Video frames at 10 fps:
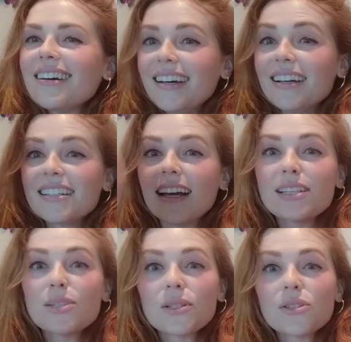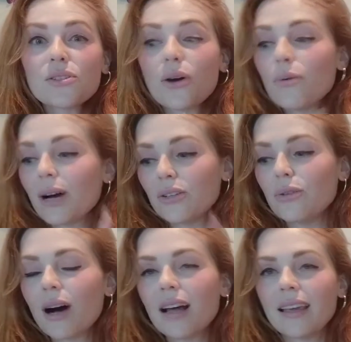Takes one to know one. You
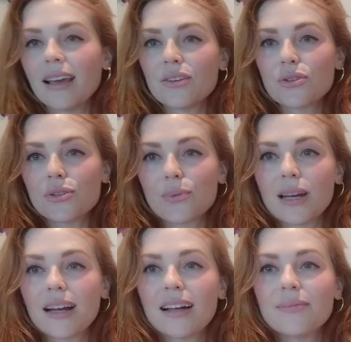are the angel, sweetheart.